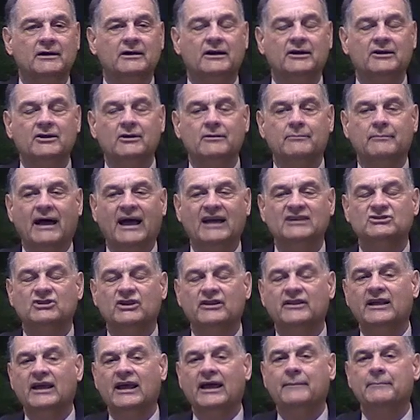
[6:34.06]
Can you
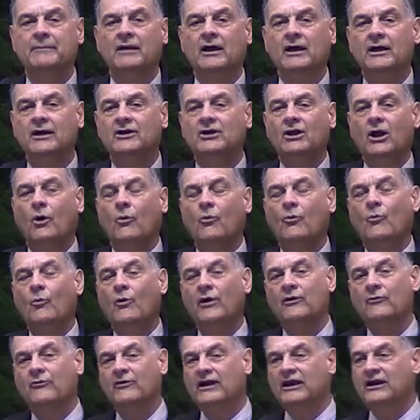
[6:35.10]
imagine that? You know,
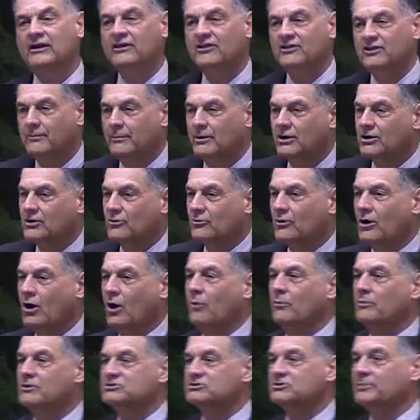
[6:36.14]
we read in the book of
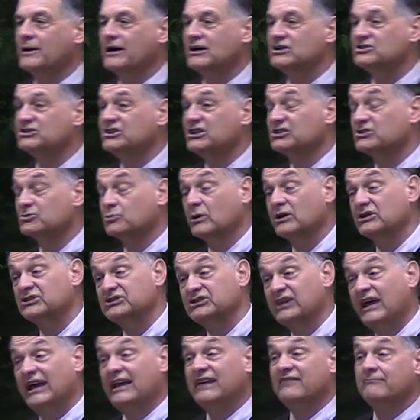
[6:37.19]
Romans, Paul says we're
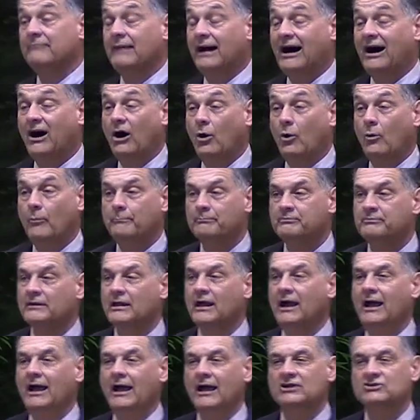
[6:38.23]
saved by hope.
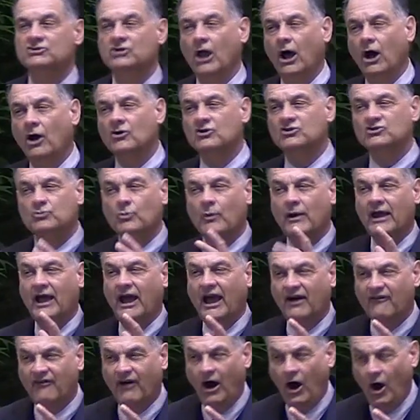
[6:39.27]
As long as we
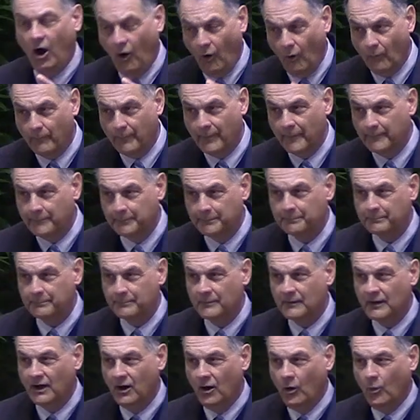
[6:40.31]
have hope,
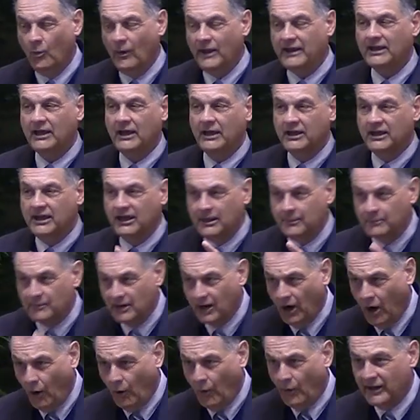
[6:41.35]
we can keep
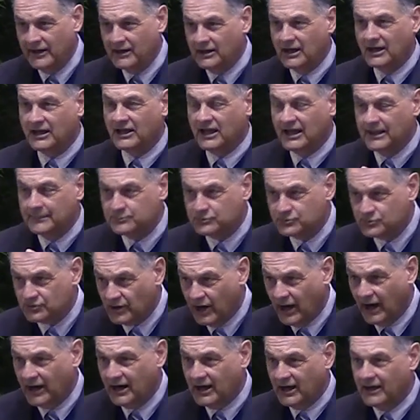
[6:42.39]
going and keep
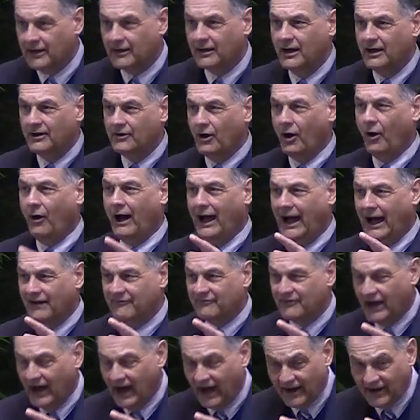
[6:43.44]
struggling. No,
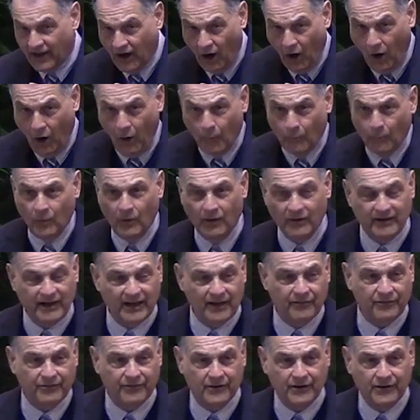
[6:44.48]
I've got hope we'll
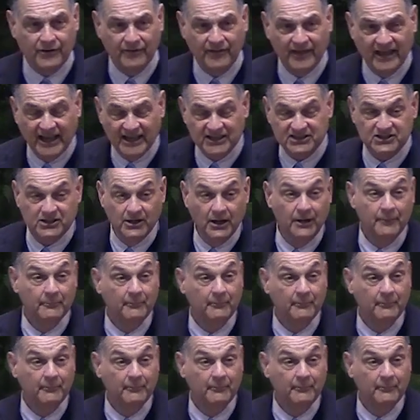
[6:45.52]
get through this.